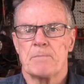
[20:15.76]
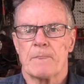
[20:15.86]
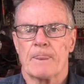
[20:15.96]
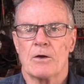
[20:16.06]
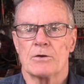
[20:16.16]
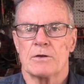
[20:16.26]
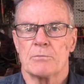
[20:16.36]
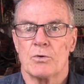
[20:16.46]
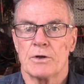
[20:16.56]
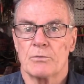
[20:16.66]
got to the
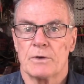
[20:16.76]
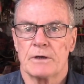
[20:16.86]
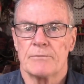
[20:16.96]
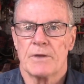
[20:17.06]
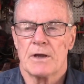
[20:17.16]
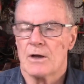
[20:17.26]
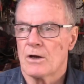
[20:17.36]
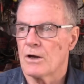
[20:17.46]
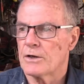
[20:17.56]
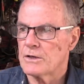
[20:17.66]
point where
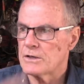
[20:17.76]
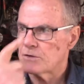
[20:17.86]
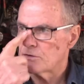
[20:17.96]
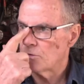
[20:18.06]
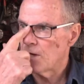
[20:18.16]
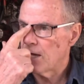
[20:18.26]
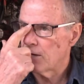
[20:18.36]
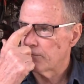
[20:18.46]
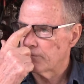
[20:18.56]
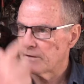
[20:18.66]
I need to
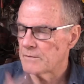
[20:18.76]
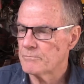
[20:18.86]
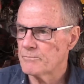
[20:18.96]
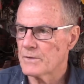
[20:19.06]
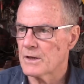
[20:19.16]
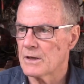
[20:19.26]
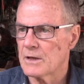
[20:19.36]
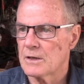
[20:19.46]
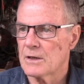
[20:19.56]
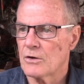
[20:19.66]
have an
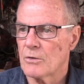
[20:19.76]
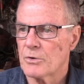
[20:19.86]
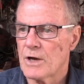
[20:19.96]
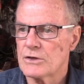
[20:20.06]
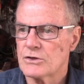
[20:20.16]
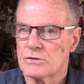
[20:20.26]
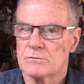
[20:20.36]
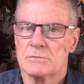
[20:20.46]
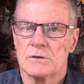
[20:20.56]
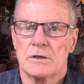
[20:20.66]

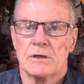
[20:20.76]
operation